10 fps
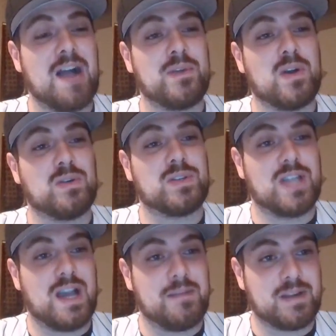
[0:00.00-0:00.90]
I'm your host,
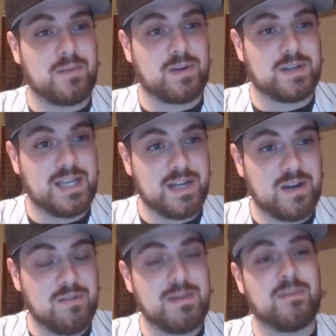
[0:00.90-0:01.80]
Dominic
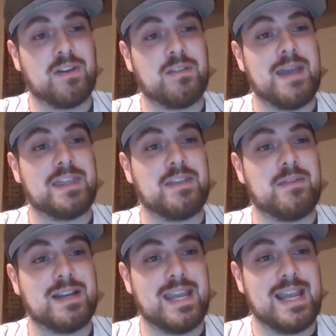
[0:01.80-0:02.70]
Martino. My brother, Matthew
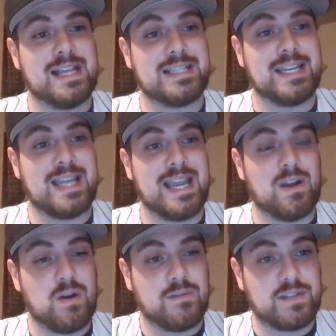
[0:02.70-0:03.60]
Ine, has the night
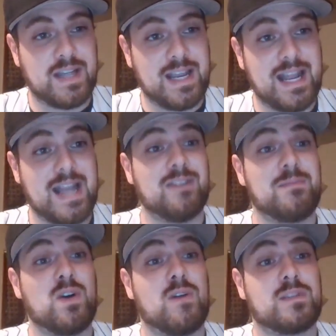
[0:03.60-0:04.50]
off tonight, and he'll
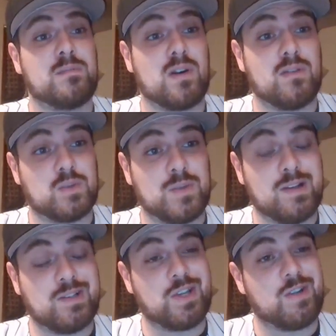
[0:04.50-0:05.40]
be off tomorrow as
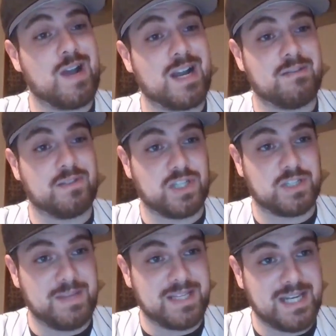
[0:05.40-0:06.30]
well, so you're rocking with
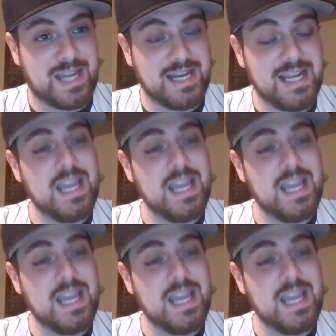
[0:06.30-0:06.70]
just me tonight.